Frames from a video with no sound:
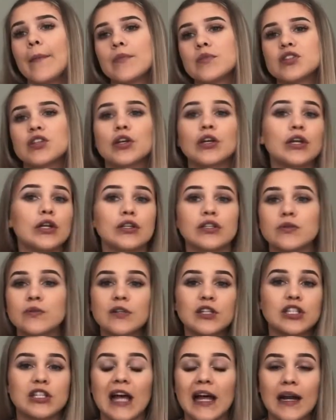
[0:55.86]
so you can
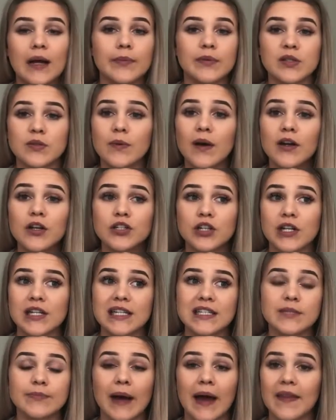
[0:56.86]
switch that up as well. You don't
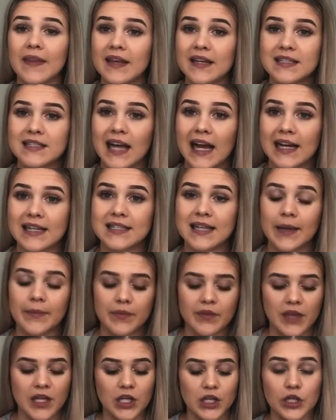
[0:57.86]
need to buy the exact
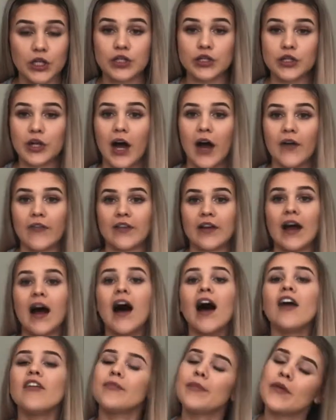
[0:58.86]
same thing, you can do half and
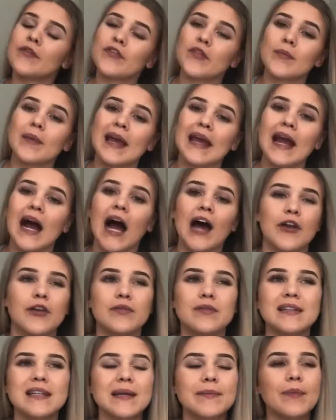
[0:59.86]
half, but for me, I
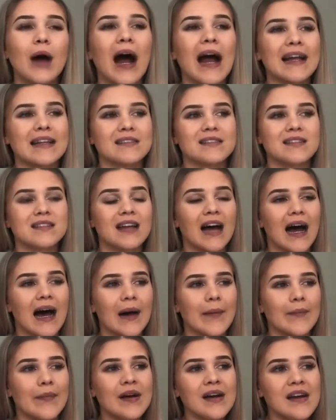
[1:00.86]
don't really mind
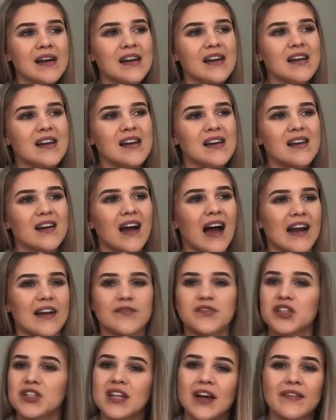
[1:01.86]
kind
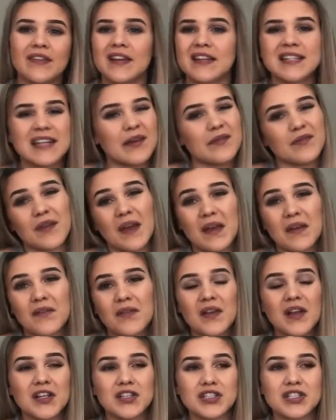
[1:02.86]
of just having the same thing
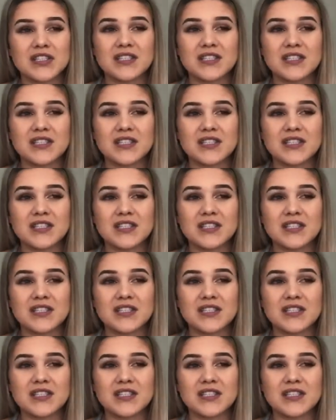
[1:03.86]
for lunch